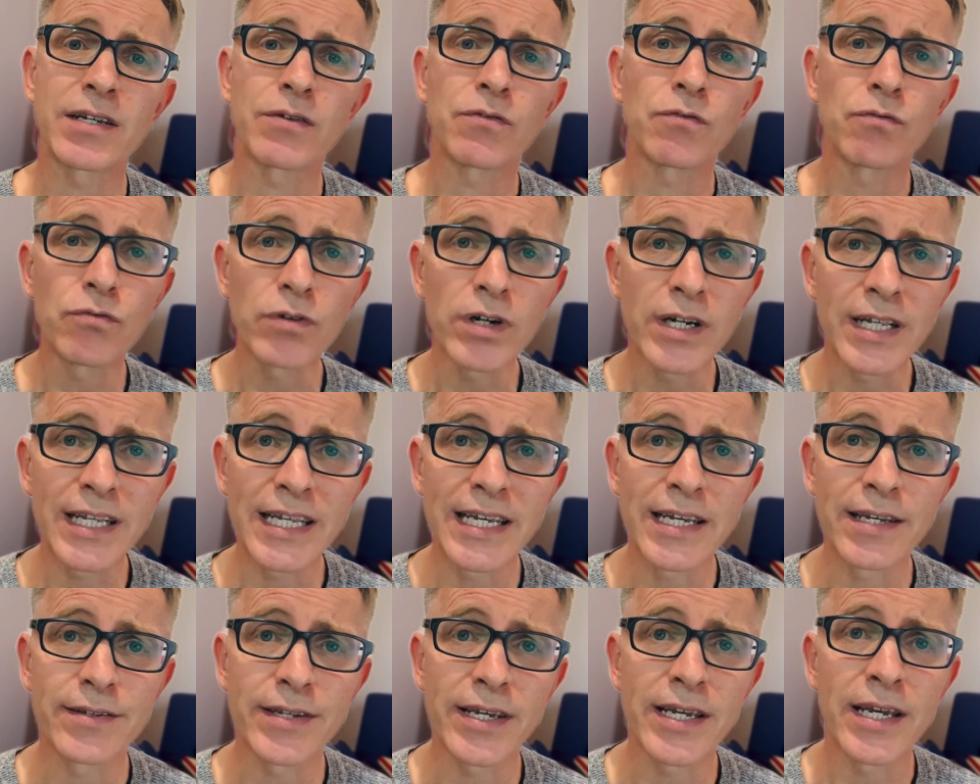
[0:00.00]
really
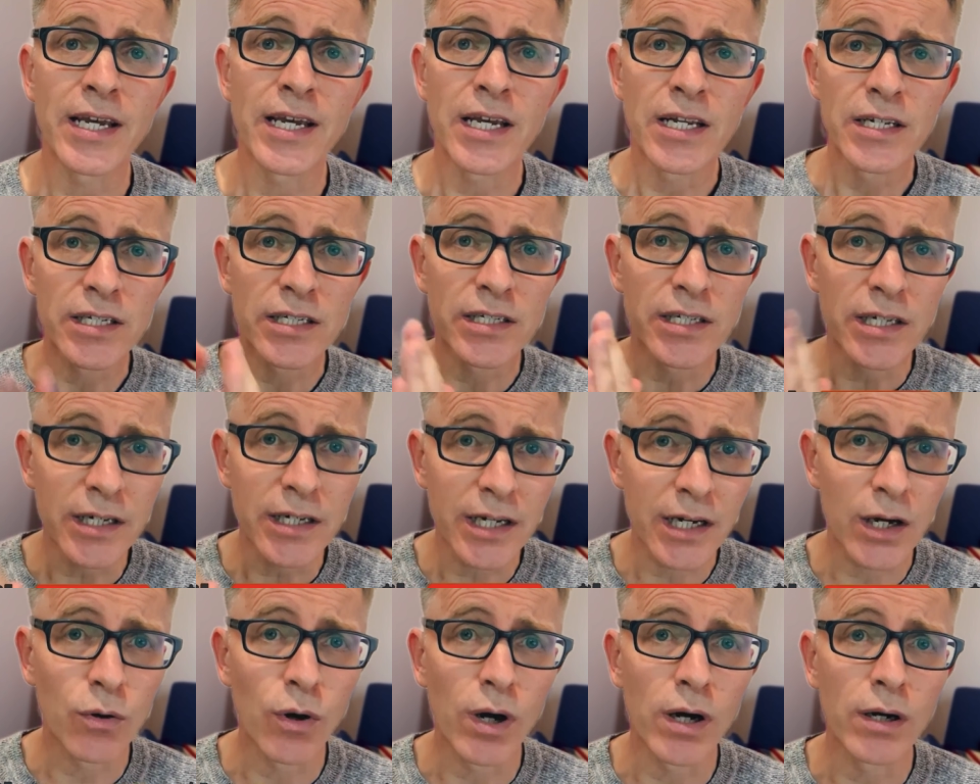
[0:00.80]
easy to turn a
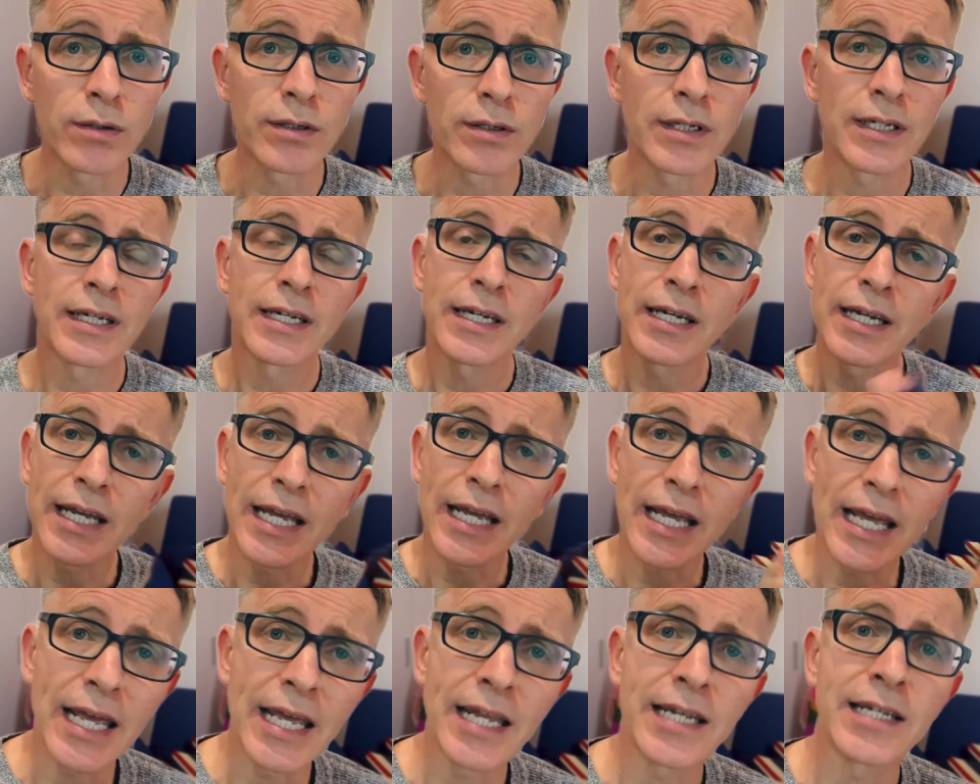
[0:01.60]
quote
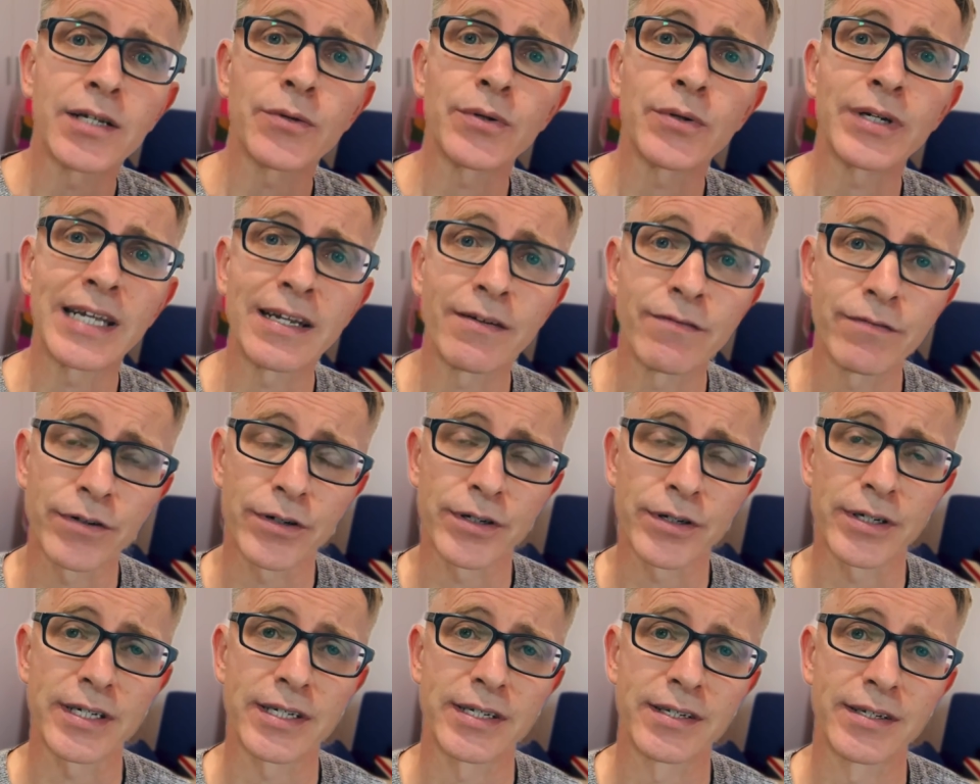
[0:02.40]
into an
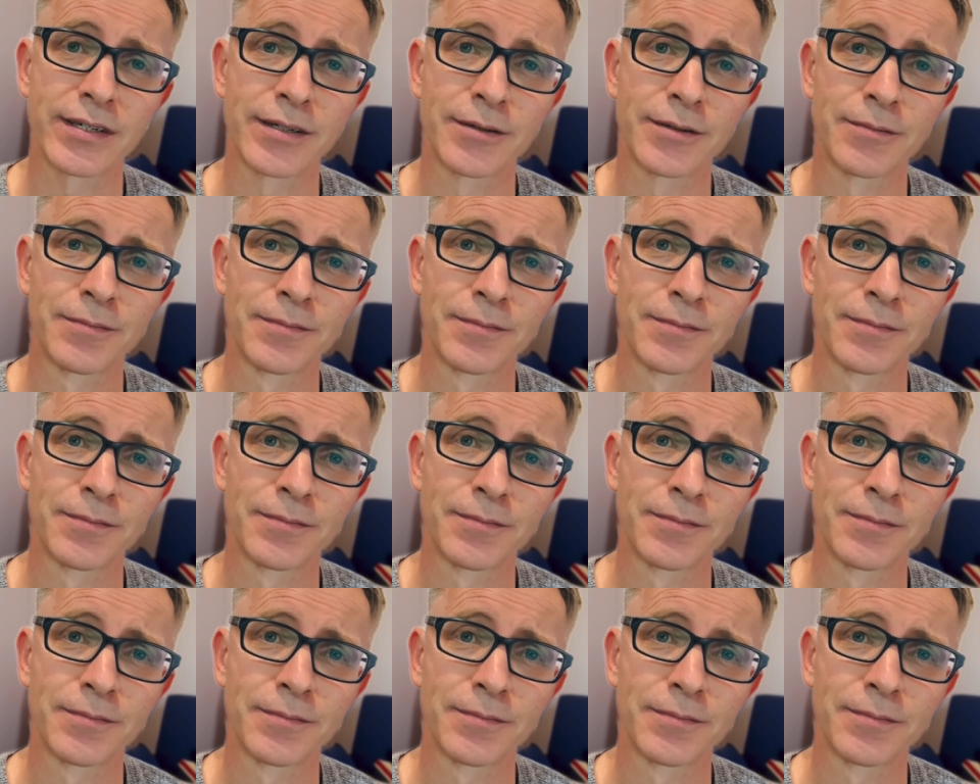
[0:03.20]
invoice.